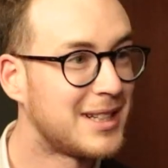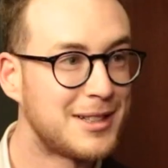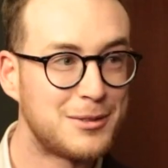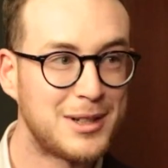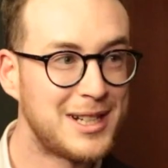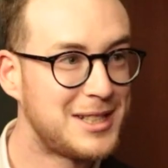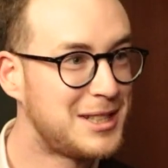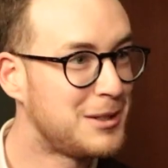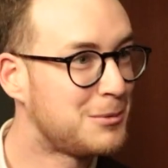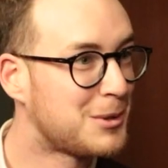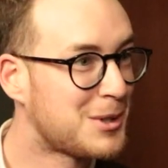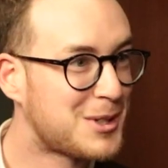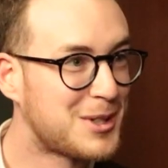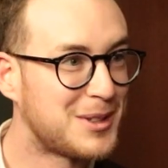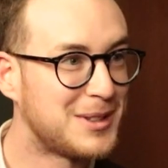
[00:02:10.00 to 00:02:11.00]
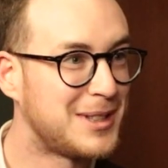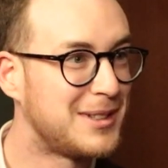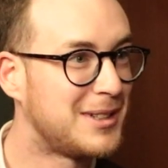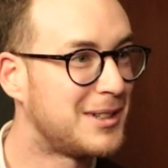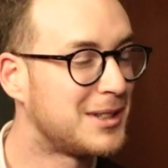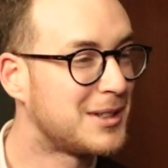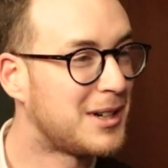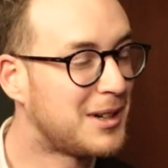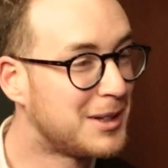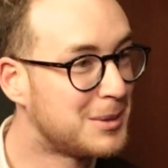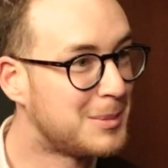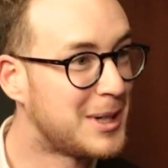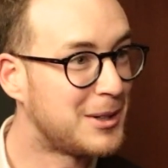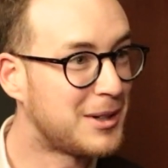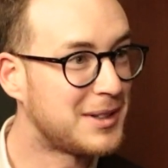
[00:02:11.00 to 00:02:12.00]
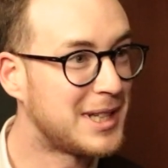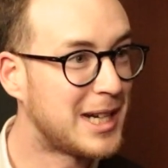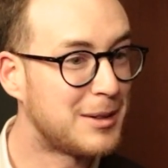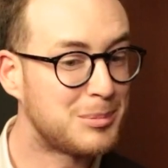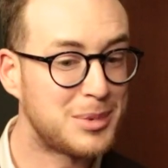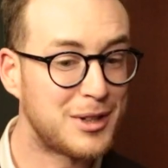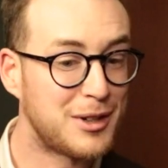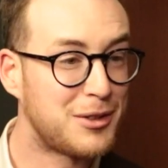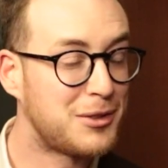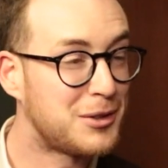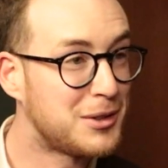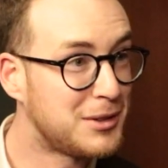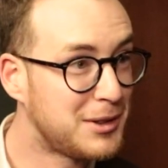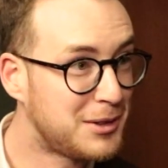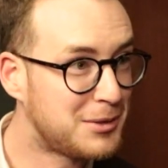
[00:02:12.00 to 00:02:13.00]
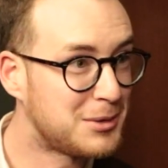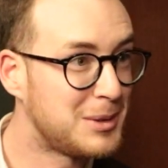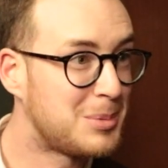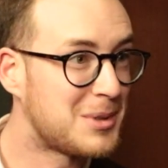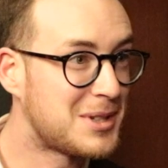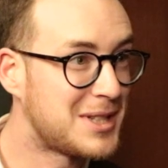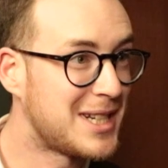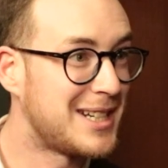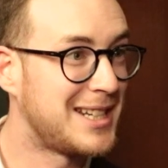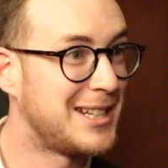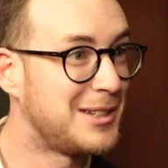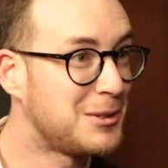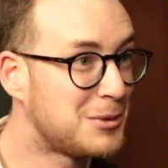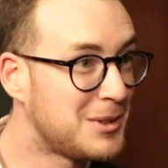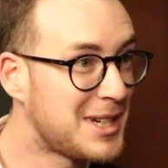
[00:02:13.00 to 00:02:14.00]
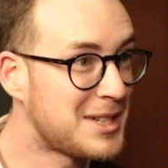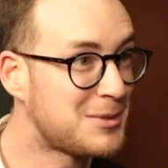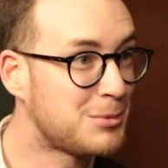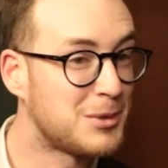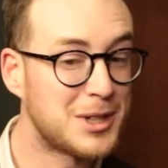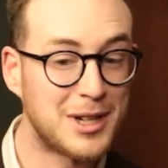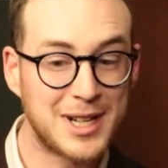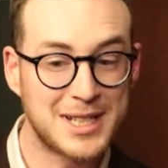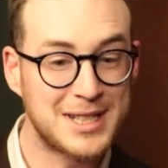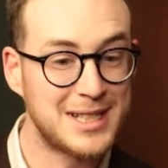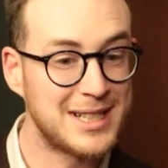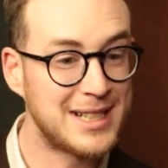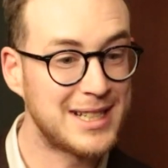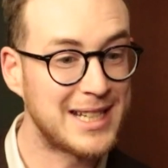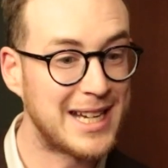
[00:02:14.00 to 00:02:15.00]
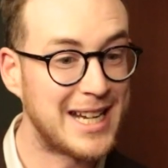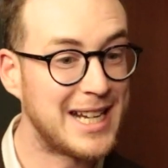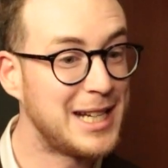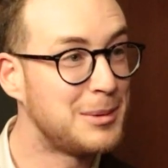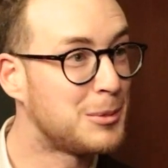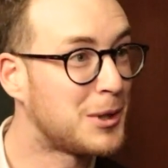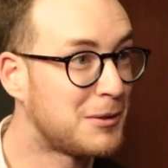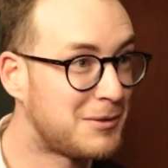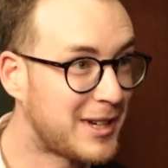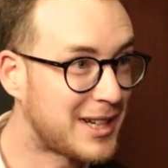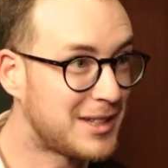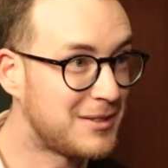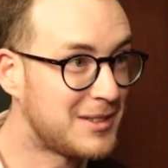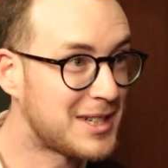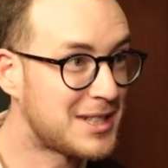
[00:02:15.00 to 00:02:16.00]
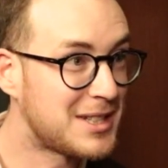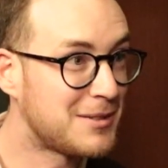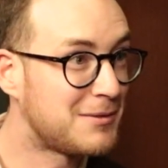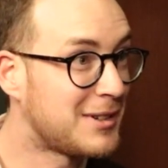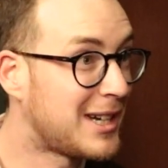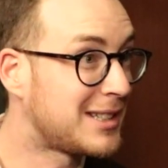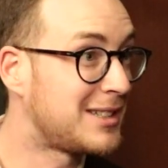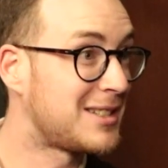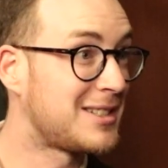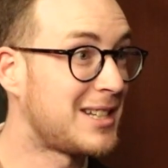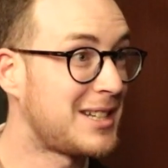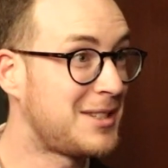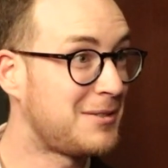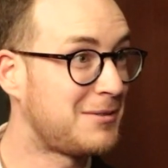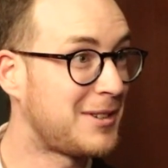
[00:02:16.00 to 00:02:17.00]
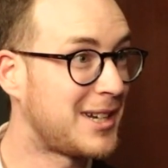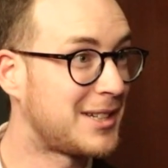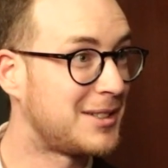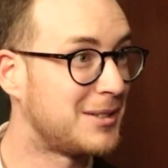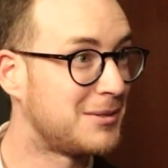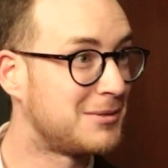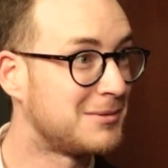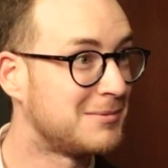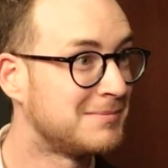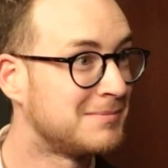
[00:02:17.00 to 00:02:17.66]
like crazy. We're certainly there to call them out on that. But a 33% increase, we're not seeing any more effectiveness. In fact, it's less effective.